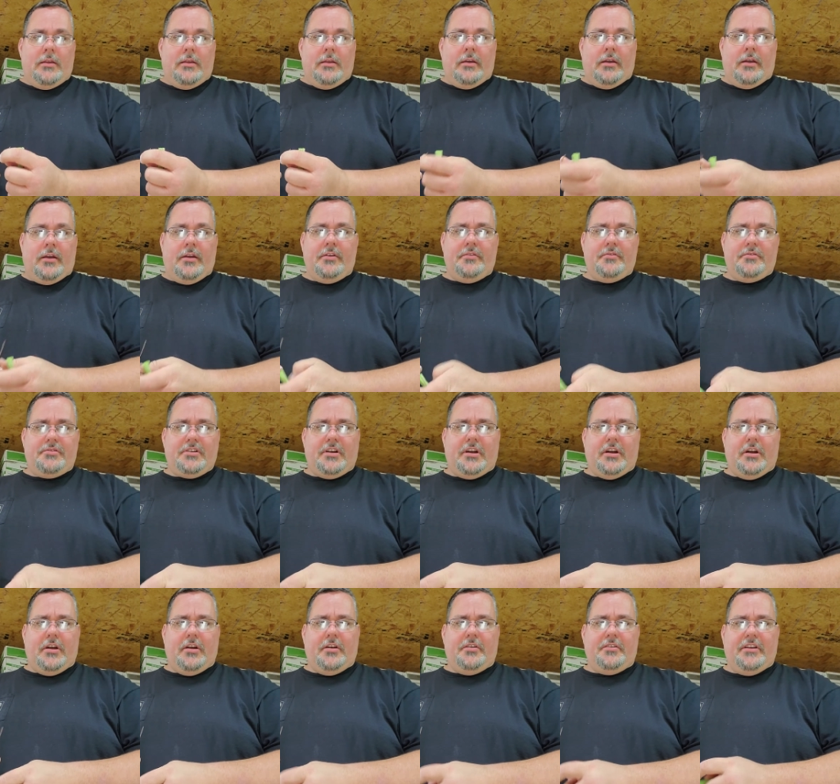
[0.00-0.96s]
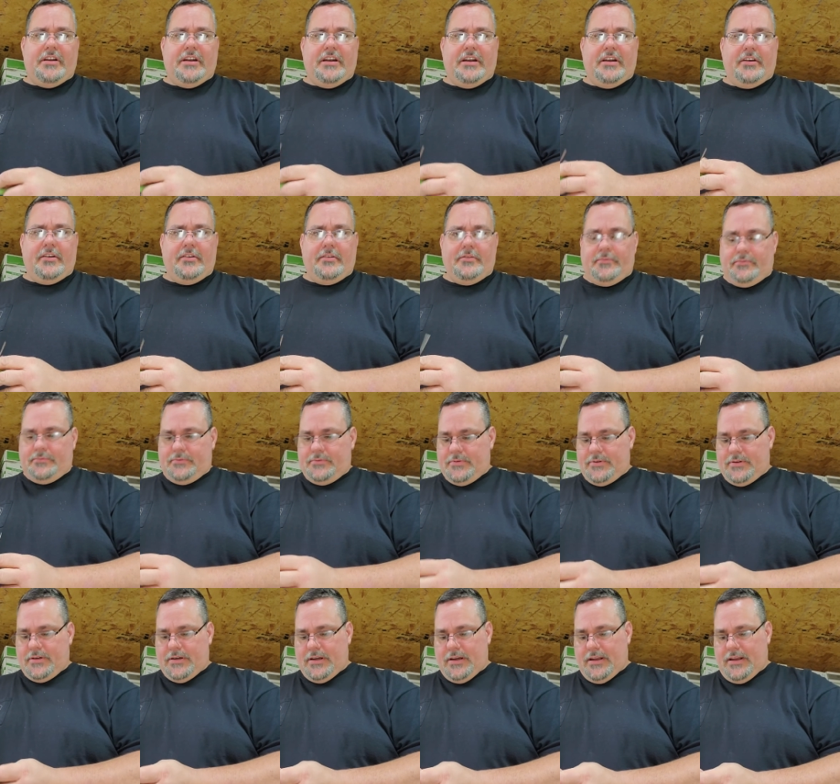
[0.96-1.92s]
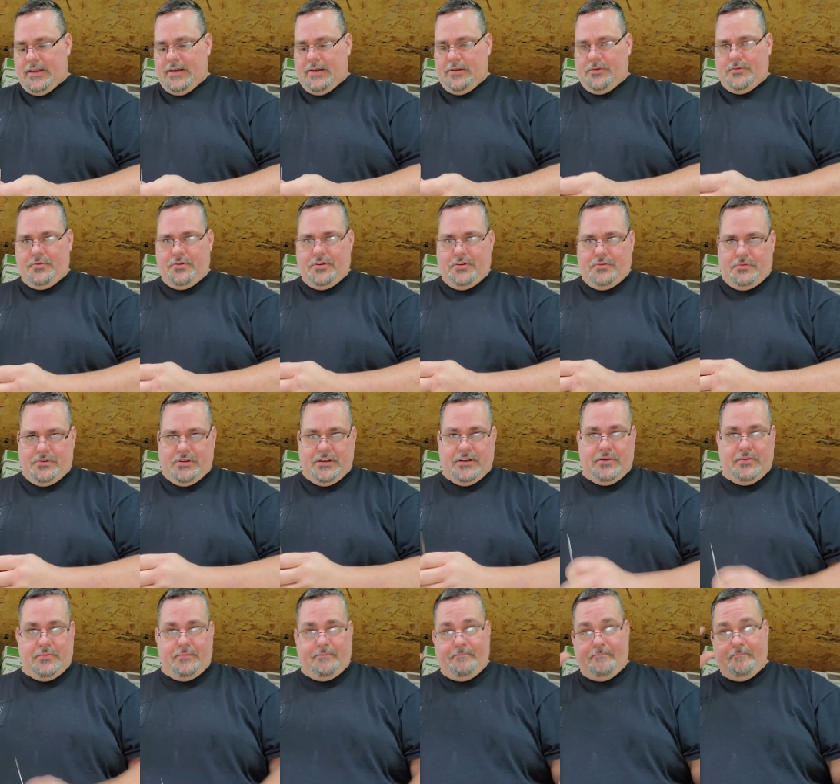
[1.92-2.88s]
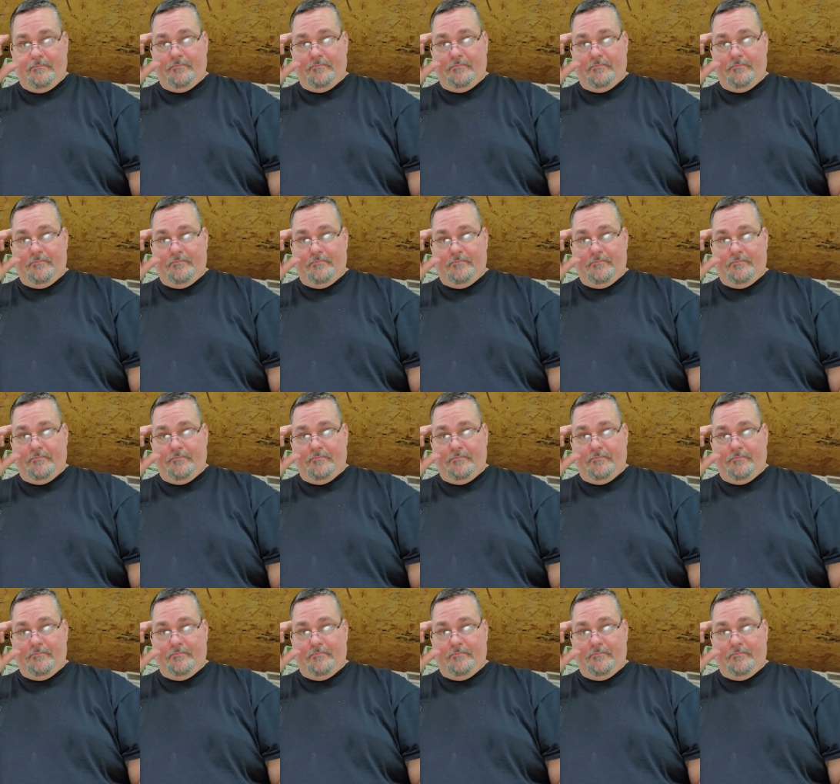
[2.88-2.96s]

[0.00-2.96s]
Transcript: Who's your gardener here? Hello, YouTube.